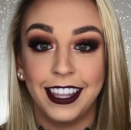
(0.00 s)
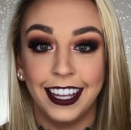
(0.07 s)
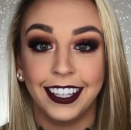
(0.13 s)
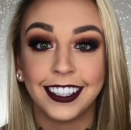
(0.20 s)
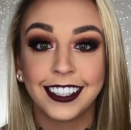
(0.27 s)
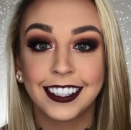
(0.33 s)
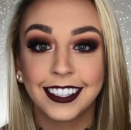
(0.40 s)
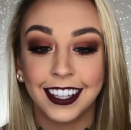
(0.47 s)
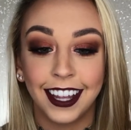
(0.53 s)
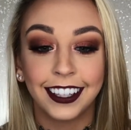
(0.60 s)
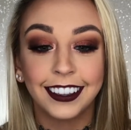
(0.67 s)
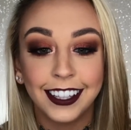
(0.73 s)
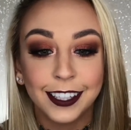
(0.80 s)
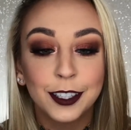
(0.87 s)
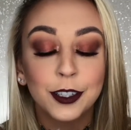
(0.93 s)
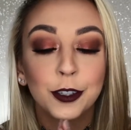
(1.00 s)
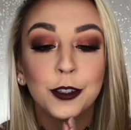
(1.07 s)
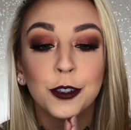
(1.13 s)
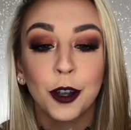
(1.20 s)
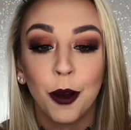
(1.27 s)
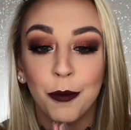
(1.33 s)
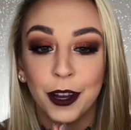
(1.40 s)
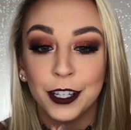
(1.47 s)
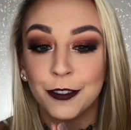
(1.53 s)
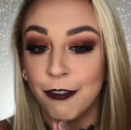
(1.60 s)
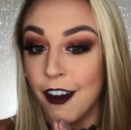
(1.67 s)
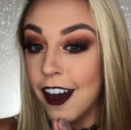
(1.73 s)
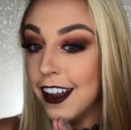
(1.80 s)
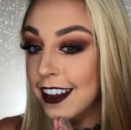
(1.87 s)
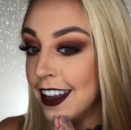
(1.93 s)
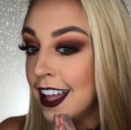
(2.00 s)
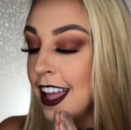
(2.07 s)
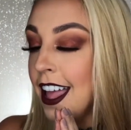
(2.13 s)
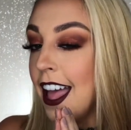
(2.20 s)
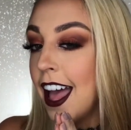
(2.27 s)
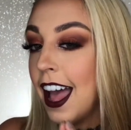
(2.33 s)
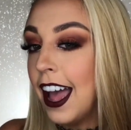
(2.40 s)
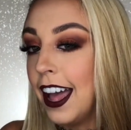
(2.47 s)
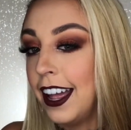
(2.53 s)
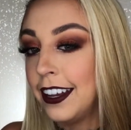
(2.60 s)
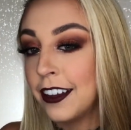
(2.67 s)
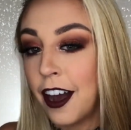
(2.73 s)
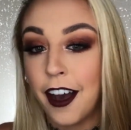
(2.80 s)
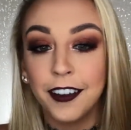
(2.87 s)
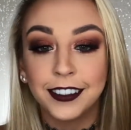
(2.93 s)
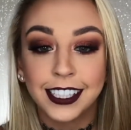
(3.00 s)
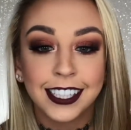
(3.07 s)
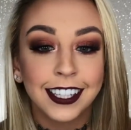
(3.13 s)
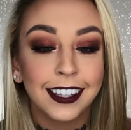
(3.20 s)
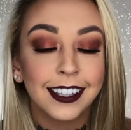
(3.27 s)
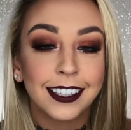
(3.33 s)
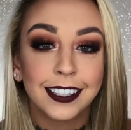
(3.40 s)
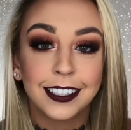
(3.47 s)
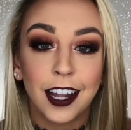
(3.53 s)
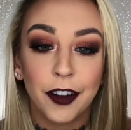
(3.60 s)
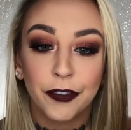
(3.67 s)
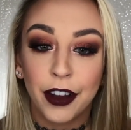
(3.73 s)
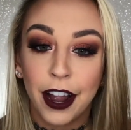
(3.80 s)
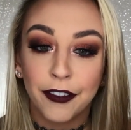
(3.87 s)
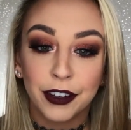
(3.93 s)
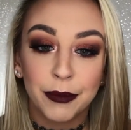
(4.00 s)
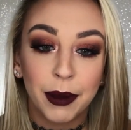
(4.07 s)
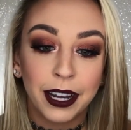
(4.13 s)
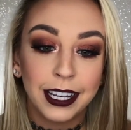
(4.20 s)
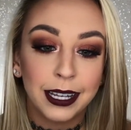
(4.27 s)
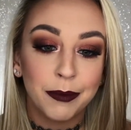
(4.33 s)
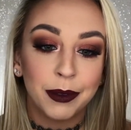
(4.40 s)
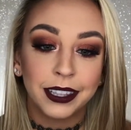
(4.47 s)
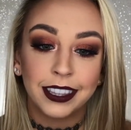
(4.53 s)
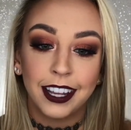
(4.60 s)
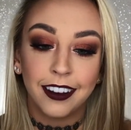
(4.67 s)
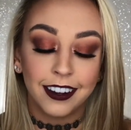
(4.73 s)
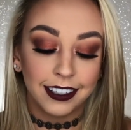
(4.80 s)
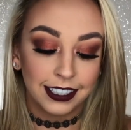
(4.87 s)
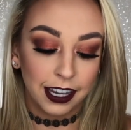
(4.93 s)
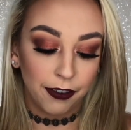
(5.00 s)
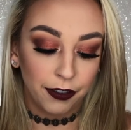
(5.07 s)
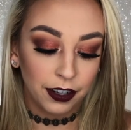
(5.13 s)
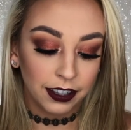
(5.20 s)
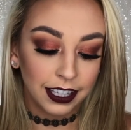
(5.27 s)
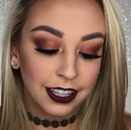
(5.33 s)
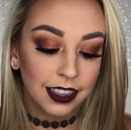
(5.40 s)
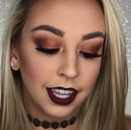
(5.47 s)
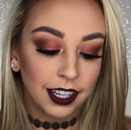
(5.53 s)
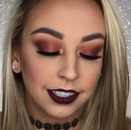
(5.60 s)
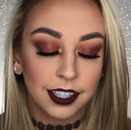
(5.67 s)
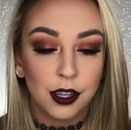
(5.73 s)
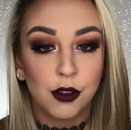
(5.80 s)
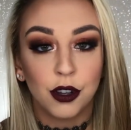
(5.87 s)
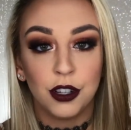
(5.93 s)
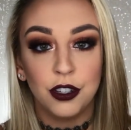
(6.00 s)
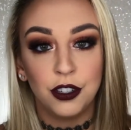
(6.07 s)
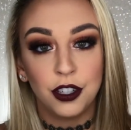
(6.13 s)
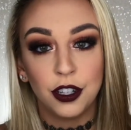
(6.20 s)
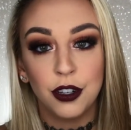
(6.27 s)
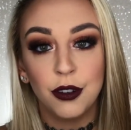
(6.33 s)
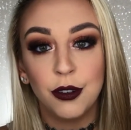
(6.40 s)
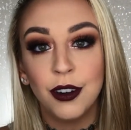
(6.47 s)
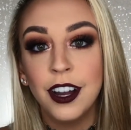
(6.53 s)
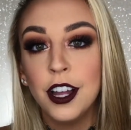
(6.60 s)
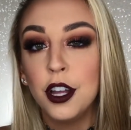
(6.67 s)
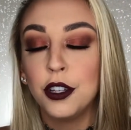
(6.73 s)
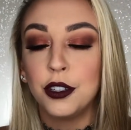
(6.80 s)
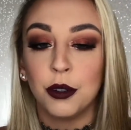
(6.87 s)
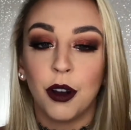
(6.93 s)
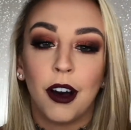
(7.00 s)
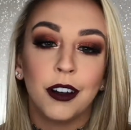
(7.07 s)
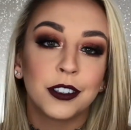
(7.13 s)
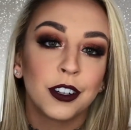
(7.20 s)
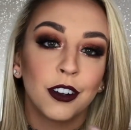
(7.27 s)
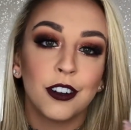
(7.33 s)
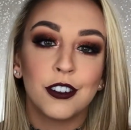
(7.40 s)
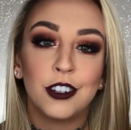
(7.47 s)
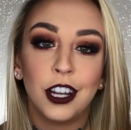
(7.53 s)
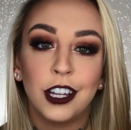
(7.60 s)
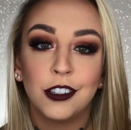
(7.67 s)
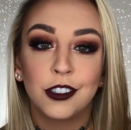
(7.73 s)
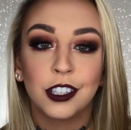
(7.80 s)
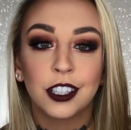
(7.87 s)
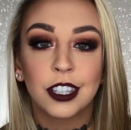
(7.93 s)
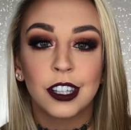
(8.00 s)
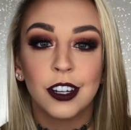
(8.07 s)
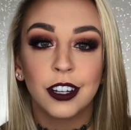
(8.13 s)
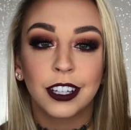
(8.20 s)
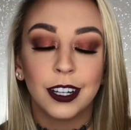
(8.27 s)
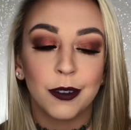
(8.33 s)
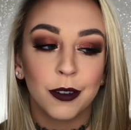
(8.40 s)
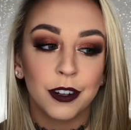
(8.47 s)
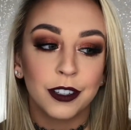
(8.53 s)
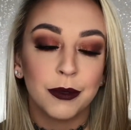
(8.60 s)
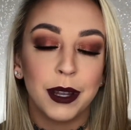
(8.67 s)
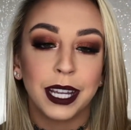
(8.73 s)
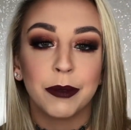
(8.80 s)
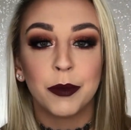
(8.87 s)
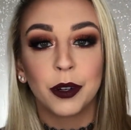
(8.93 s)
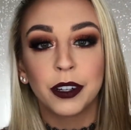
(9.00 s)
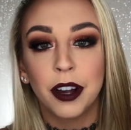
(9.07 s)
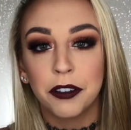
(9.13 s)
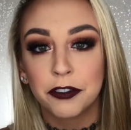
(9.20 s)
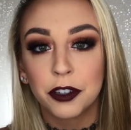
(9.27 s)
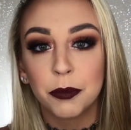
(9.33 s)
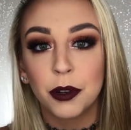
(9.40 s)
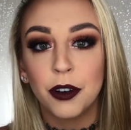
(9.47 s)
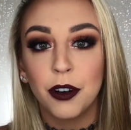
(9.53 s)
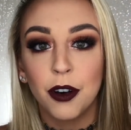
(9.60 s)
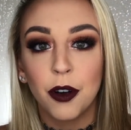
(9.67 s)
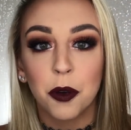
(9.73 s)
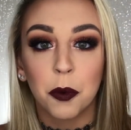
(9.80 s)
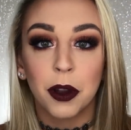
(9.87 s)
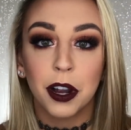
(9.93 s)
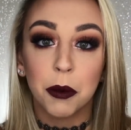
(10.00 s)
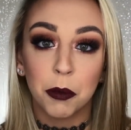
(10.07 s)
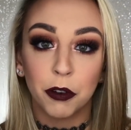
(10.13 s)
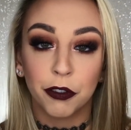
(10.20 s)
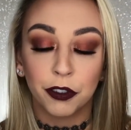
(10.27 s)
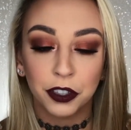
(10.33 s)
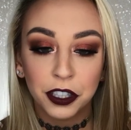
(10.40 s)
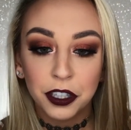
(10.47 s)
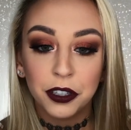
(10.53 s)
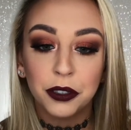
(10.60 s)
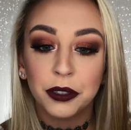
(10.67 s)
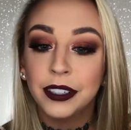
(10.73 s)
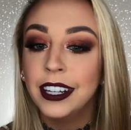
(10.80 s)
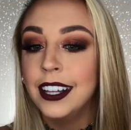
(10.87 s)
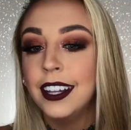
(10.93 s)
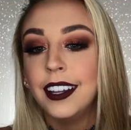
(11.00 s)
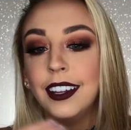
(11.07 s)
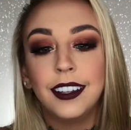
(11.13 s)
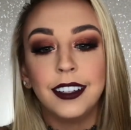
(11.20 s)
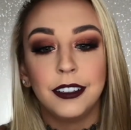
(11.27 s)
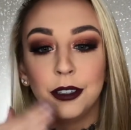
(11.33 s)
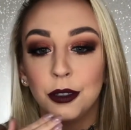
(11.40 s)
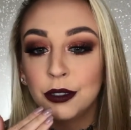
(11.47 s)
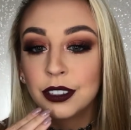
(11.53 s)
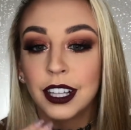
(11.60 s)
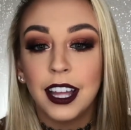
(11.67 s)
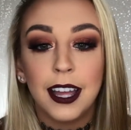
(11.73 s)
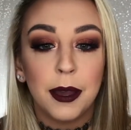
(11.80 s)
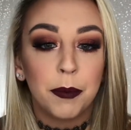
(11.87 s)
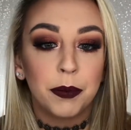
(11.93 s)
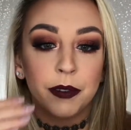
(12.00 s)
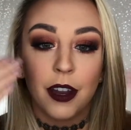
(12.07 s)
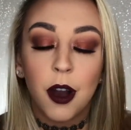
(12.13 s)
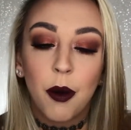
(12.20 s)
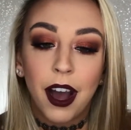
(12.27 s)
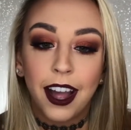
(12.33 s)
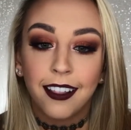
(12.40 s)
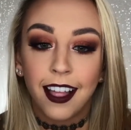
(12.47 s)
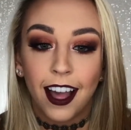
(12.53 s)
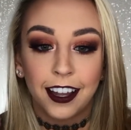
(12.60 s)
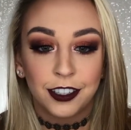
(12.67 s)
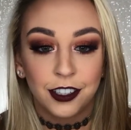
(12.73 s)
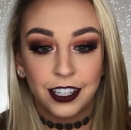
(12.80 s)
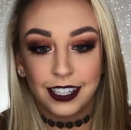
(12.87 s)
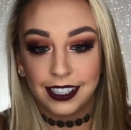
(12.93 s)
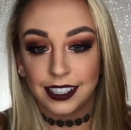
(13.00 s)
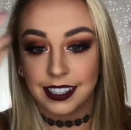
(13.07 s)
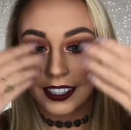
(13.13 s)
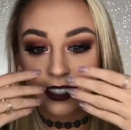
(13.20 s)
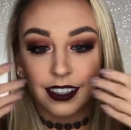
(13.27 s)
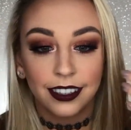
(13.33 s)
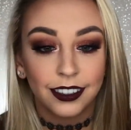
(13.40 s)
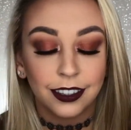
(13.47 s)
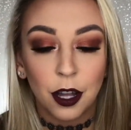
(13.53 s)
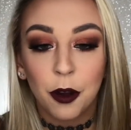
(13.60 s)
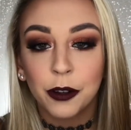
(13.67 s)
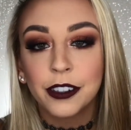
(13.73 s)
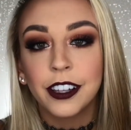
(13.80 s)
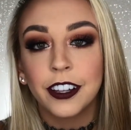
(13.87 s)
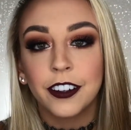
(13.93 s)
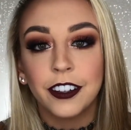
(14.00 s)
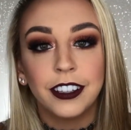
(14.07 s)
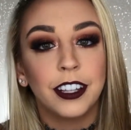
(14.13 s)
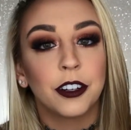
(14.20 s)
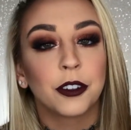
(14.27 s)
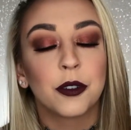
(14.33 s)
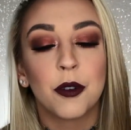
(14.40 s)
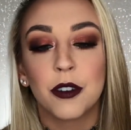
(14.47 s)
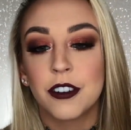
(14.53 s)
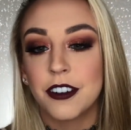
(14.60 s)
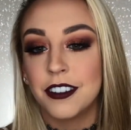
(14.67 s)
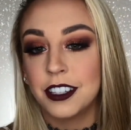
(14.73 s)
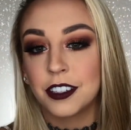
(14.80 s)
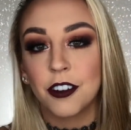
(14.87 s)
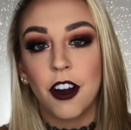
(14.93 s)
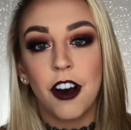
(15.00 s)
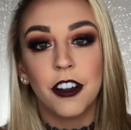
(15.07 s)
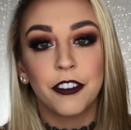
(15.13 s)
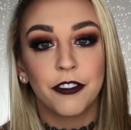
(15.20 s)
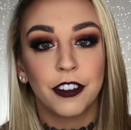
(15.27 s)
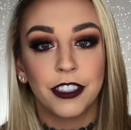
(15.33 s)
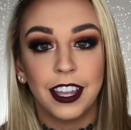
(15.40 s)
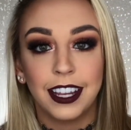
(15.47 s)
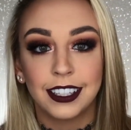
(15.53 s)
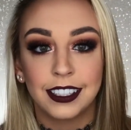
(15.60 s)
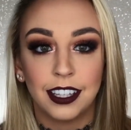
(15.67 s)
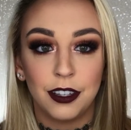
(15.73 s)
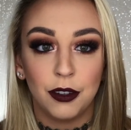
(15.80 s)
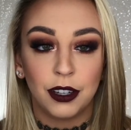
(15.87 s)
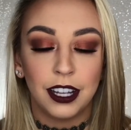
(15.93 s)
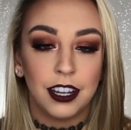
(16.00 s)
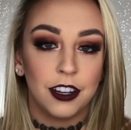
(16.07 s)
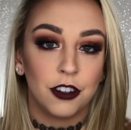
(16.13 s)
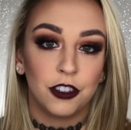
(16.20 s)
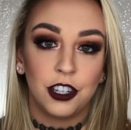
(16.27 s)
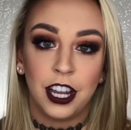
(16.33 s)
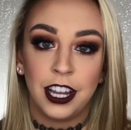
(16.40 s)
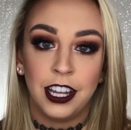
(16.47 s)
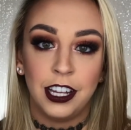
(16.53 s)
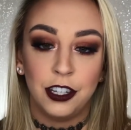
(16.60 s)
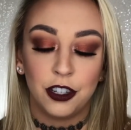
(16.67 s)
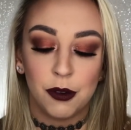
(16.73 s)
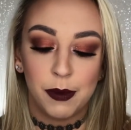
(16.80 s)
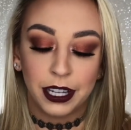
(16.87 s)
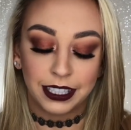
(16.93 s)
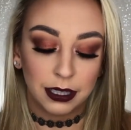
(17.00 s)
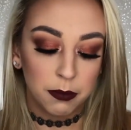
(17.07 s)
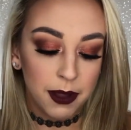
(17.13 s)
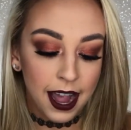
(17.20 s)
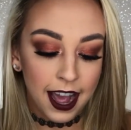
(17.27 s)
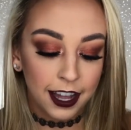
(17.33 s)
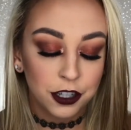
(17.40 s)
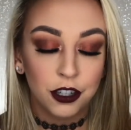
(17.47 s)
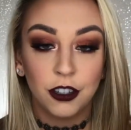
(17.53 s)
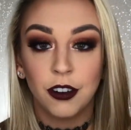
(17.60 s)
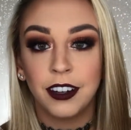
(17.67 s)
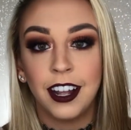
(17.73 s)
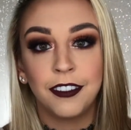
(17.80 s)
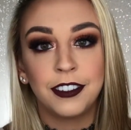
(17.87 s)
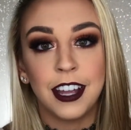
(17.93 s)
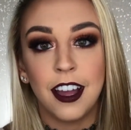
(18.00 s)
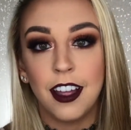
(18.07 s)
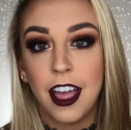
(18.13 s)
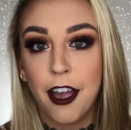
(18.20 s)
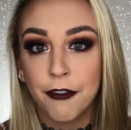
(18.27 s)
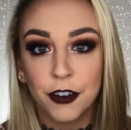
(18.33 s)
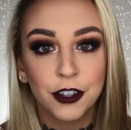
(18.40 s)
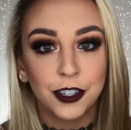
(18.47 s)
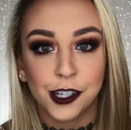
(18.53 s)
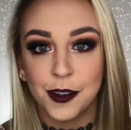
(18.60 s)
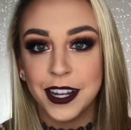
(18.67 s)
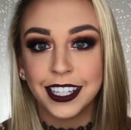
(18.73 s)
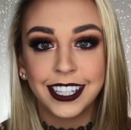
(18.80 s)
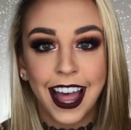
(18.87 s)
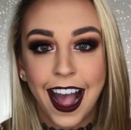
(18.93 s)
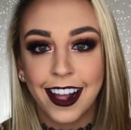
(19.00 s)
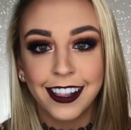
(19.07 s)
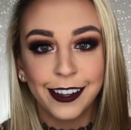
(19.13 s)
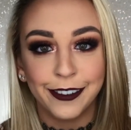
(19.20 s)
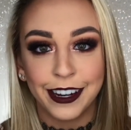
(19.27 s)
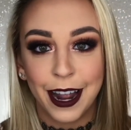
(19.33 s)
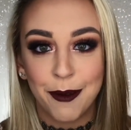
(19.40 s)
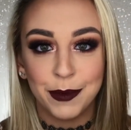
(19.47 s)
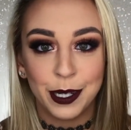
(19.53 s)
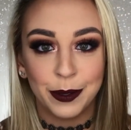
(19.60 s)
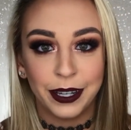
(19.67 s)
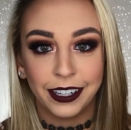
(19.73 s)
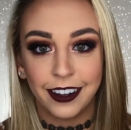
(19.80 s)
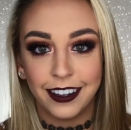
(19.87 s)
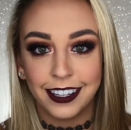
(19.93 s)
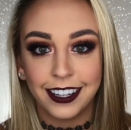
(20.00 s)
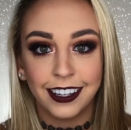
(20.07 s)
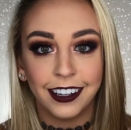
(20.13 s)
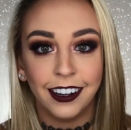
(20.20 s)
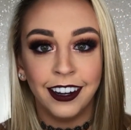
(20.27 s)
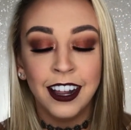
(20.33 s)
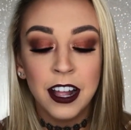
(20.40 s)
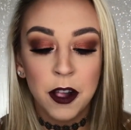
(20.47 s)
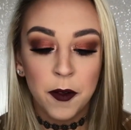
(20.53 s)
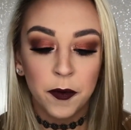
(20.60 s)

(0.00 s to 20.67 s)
this. Like, this is so much fun. And obviously this is not for everybody, but there are definitely things that you can do to alter or change this look in order to make it more comfortable or wearable for you. Nude lip, no eyelashes, no glitter in the inner corner. These are all different things that you can interchange and mix and match. You don't have to ever do exactly what I'm doing on here.